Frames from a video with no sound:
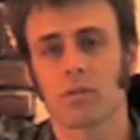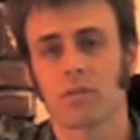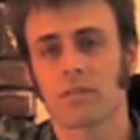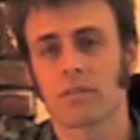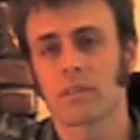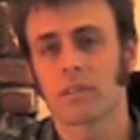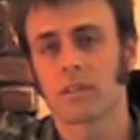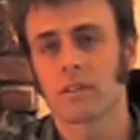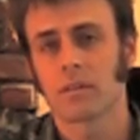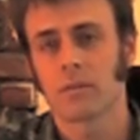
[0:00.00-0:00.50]

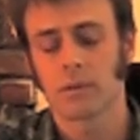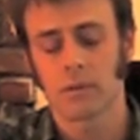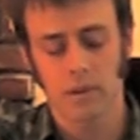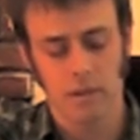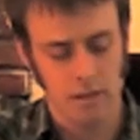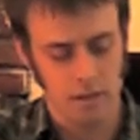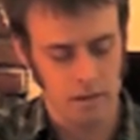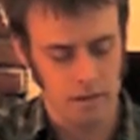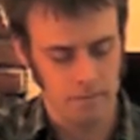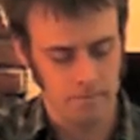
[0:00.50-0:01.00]
So you
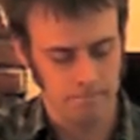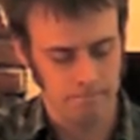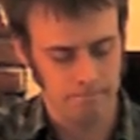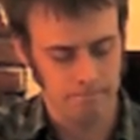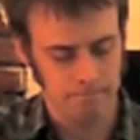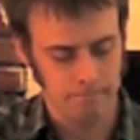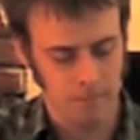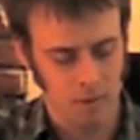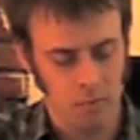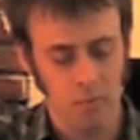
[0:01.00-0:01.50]
don't
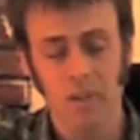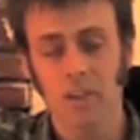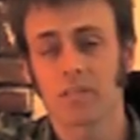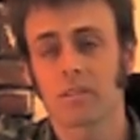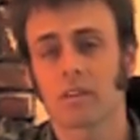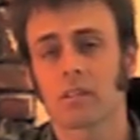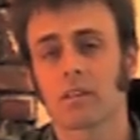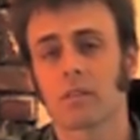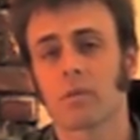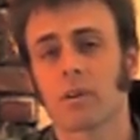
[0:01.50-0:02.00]

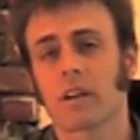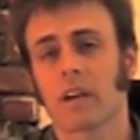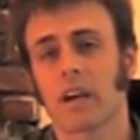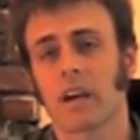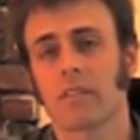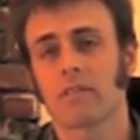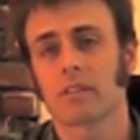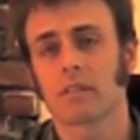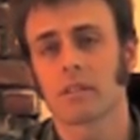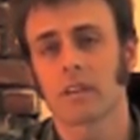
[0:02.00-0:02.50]
basically you want to
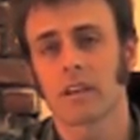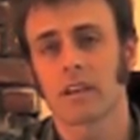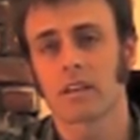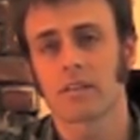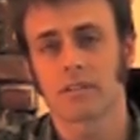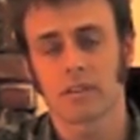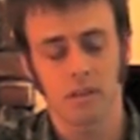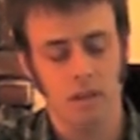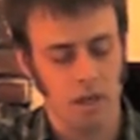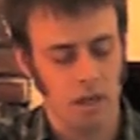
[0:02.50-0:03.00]
have your
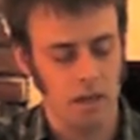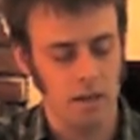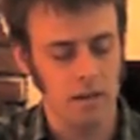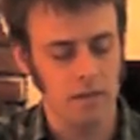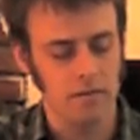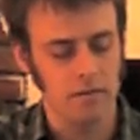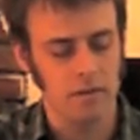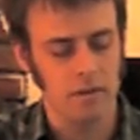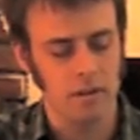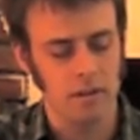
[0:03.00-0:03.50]
legs at kind
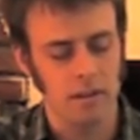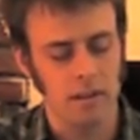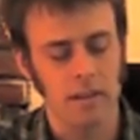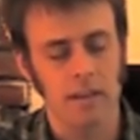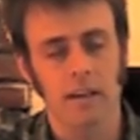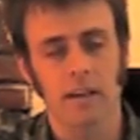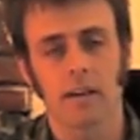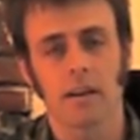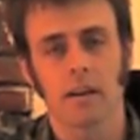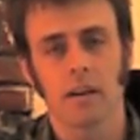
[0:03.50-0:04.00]
of
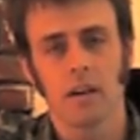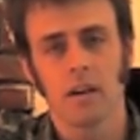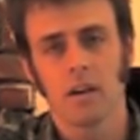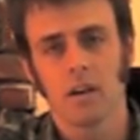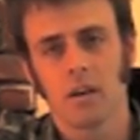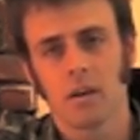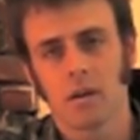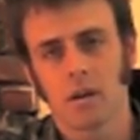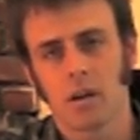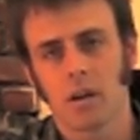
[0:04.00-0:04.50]

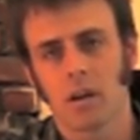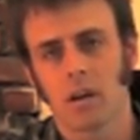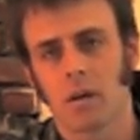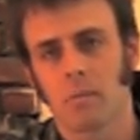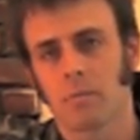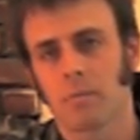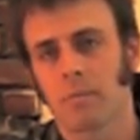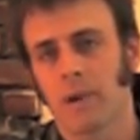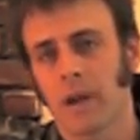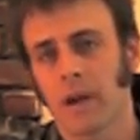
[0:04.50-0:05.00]

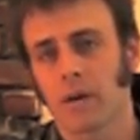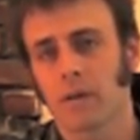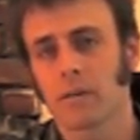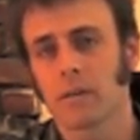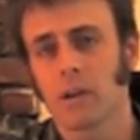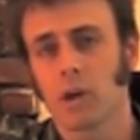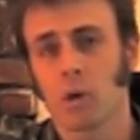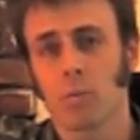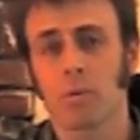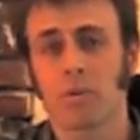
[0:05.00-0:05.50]
a
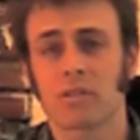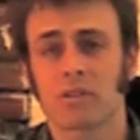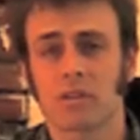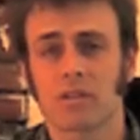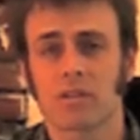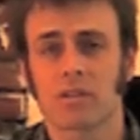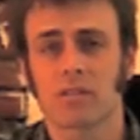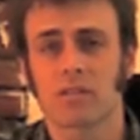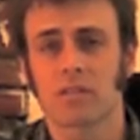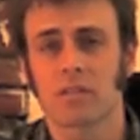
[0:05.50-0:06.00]
parallel
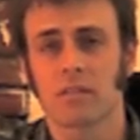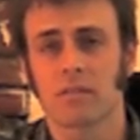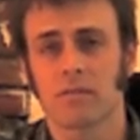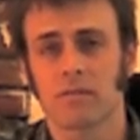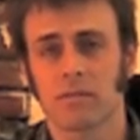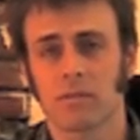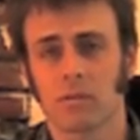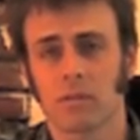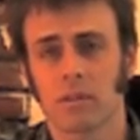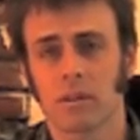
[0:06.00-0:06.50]
position to the
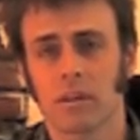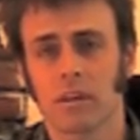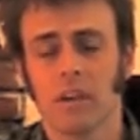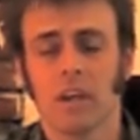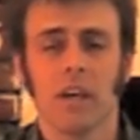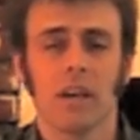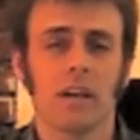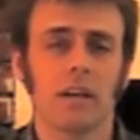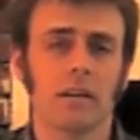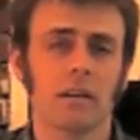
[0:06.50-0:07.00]
floor.
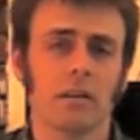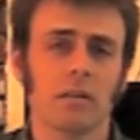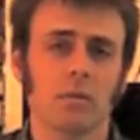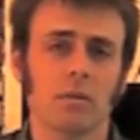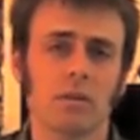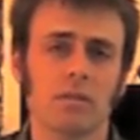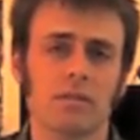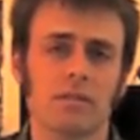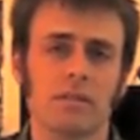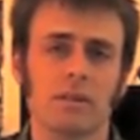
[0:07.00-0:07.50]
In other
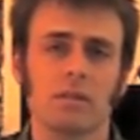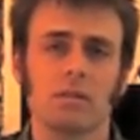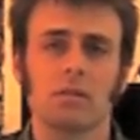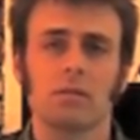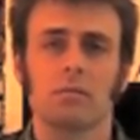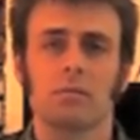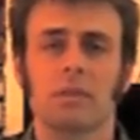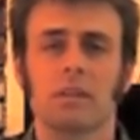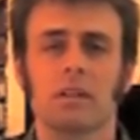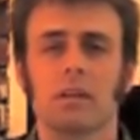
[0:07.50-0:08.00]
words,
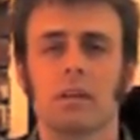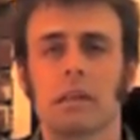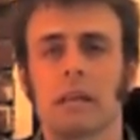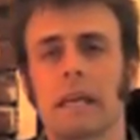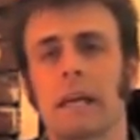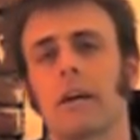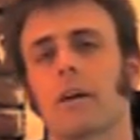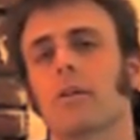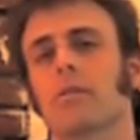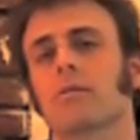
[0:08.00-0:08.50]
don't be on a
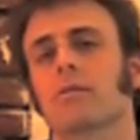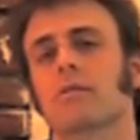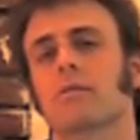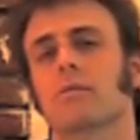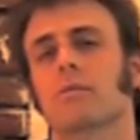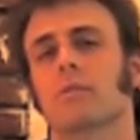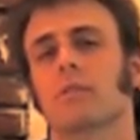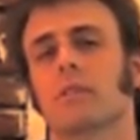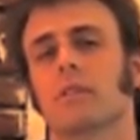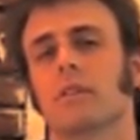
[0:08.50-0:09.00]

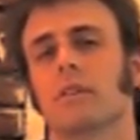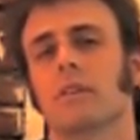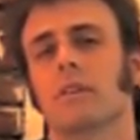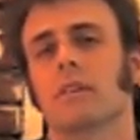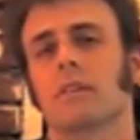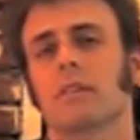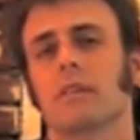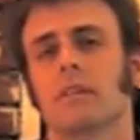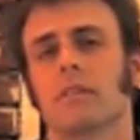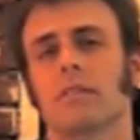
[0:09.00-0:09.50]
couch
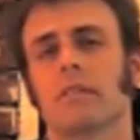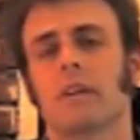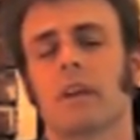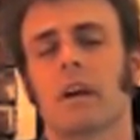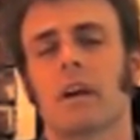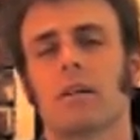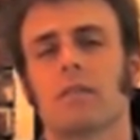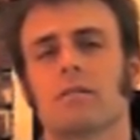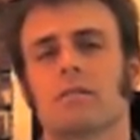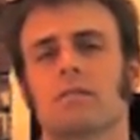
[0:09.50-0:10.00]
where the
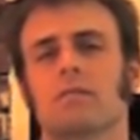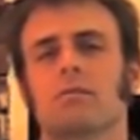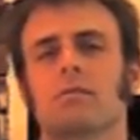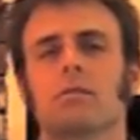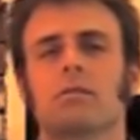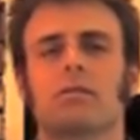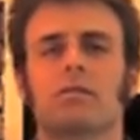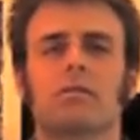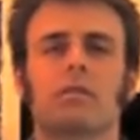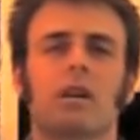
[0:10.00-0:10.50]
couch is
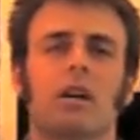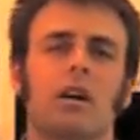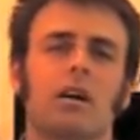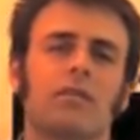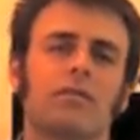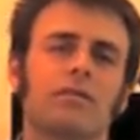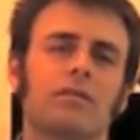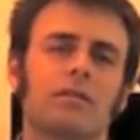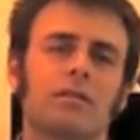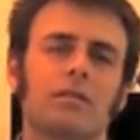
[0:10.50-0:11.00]
real
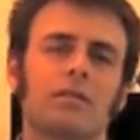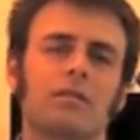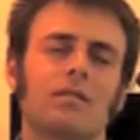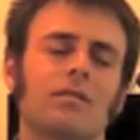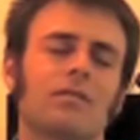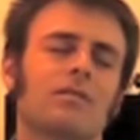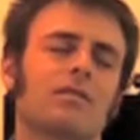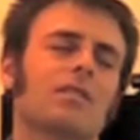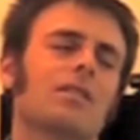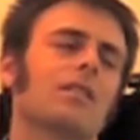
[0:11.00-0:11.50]
soft and
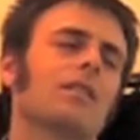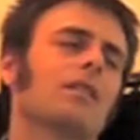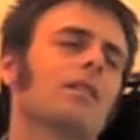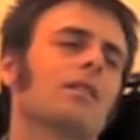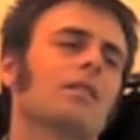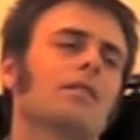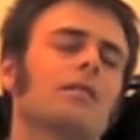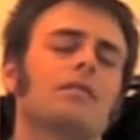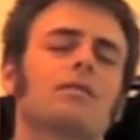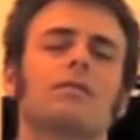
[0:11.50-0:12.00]
you sink
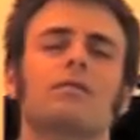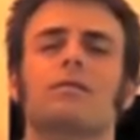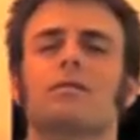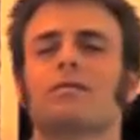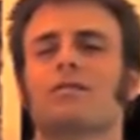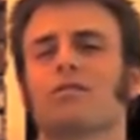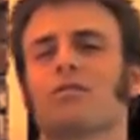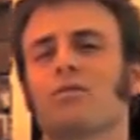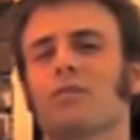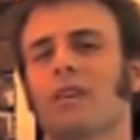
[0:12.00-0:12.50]
in and you're
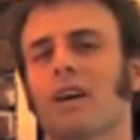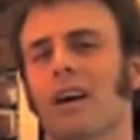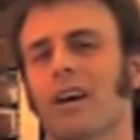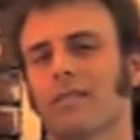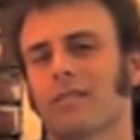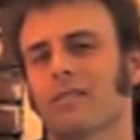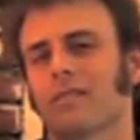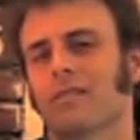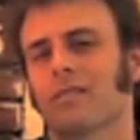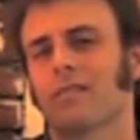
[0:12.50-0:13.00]
just so
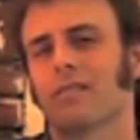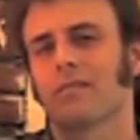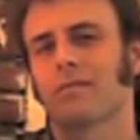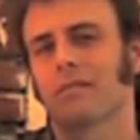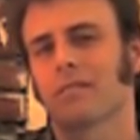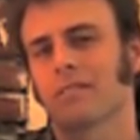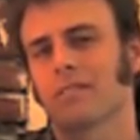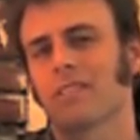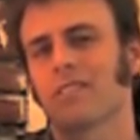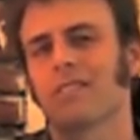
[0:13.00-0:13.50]
relaxed, and all of
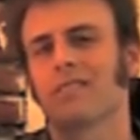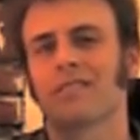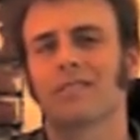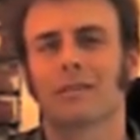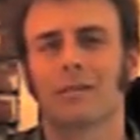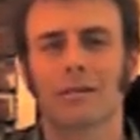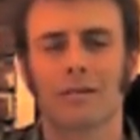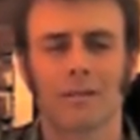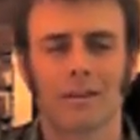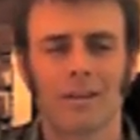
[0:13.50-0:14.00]
a sudden
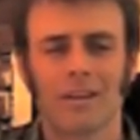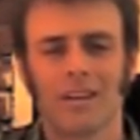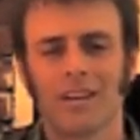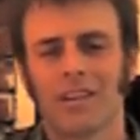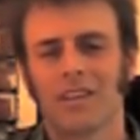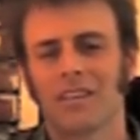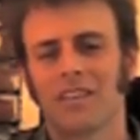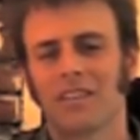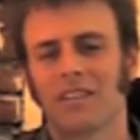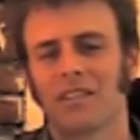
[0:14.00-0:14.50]

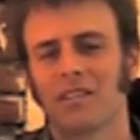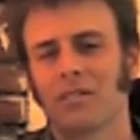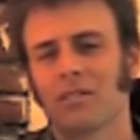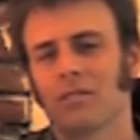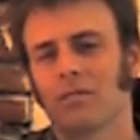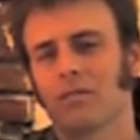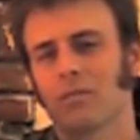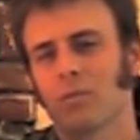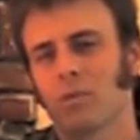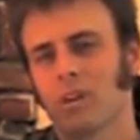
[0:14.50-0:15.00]
you don't
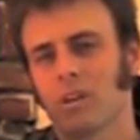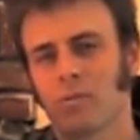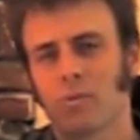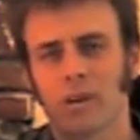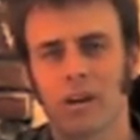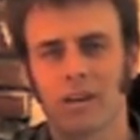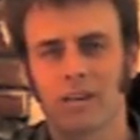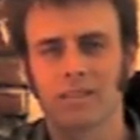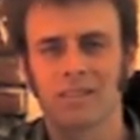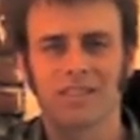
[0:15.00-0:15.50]
even want to
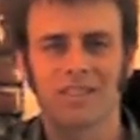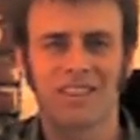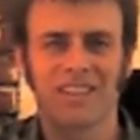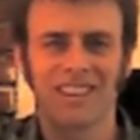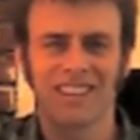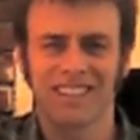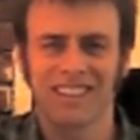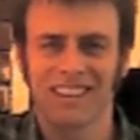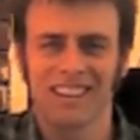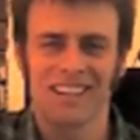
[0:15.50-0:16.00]
practice.